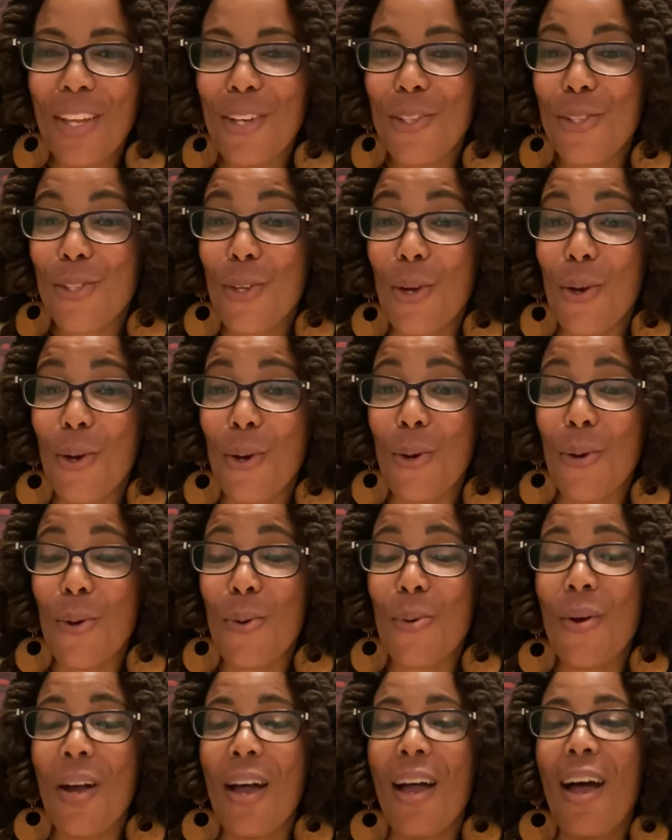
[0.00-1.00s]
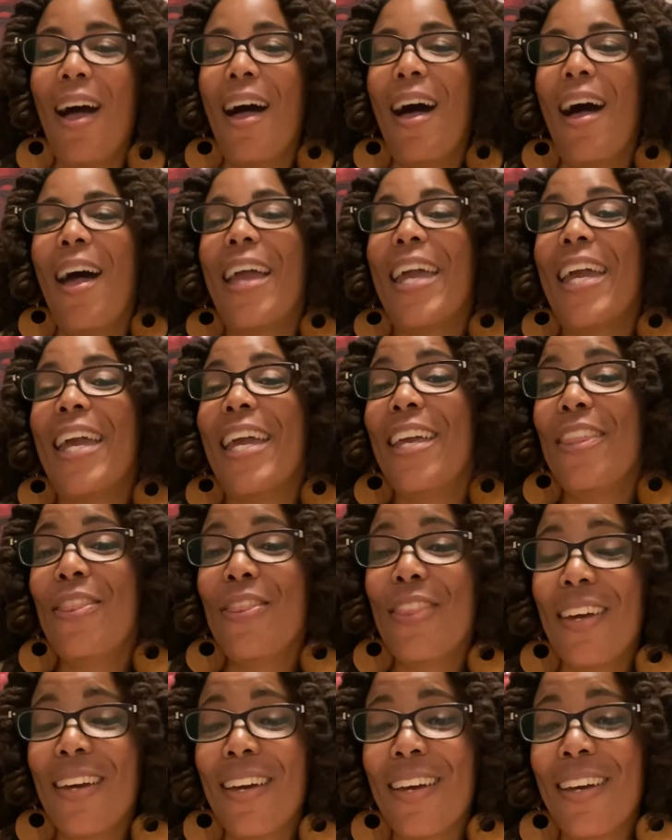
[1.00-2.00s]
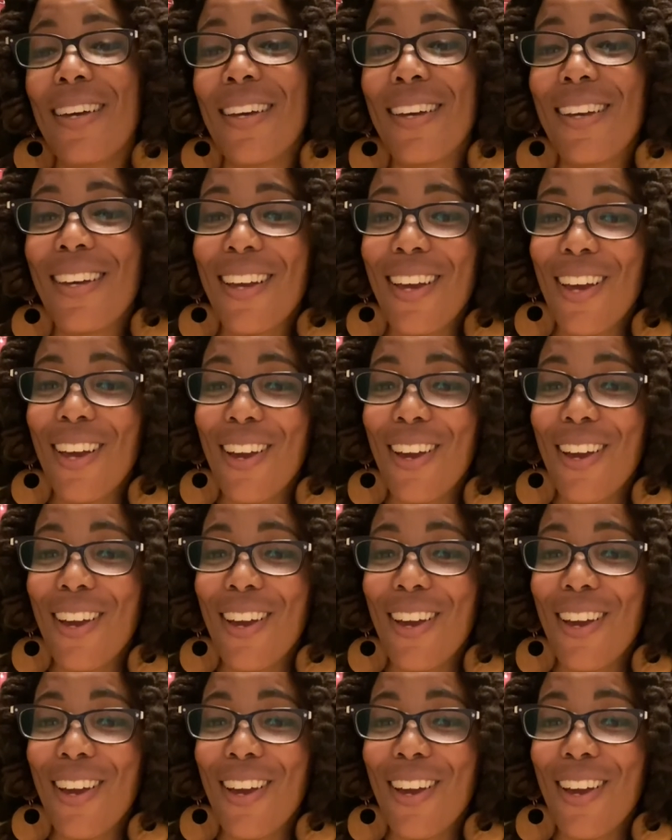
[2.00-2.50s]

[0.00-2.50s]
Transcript: So in the